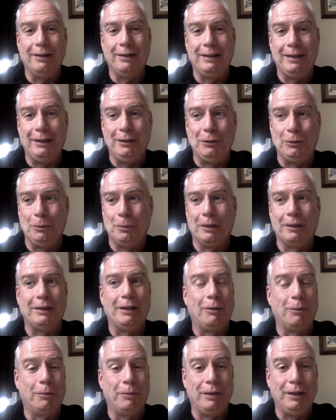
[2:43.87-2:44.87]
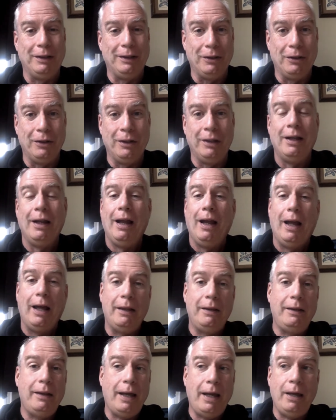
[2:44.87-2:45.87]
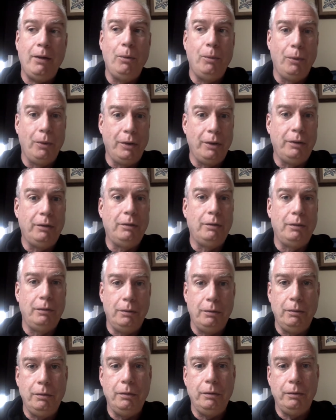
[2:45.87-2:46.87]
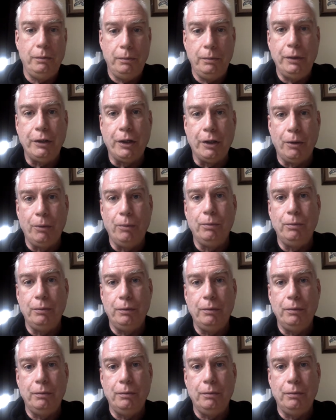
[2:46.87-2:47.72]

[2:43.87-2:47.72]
The kids who worked there were really good, and they would, you know,